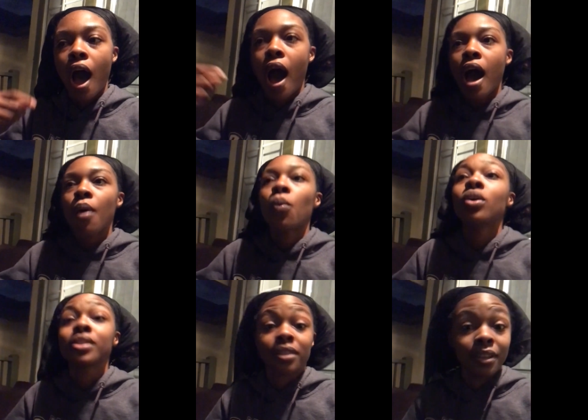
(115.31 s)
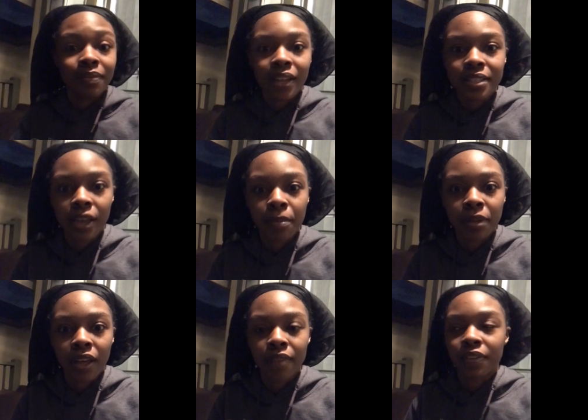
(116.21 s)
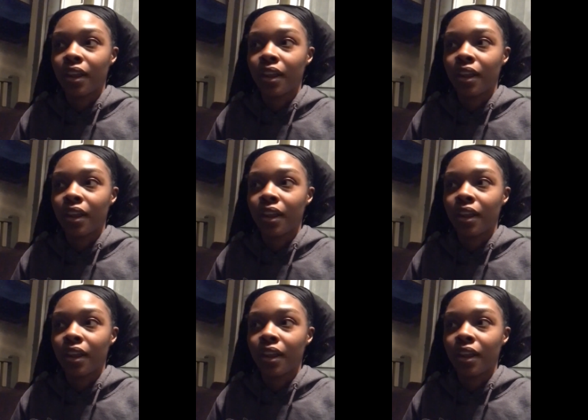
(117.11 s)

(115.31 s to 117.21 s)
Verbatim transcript: I want to live that type of life.